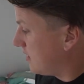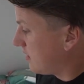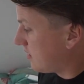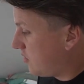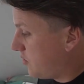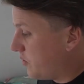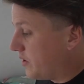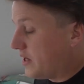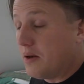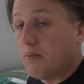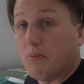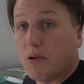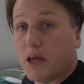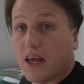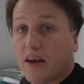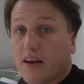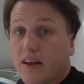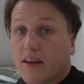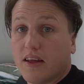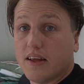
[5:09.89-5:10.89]
queen
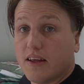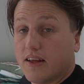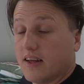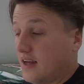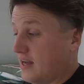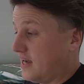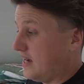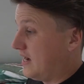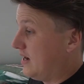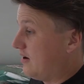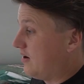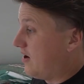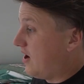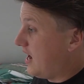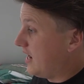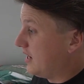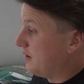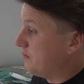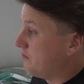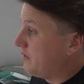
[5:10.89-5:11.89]
bed.
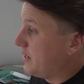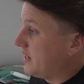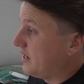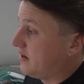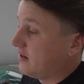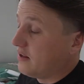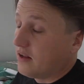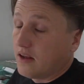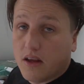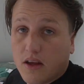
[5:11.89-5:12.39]
Island bed.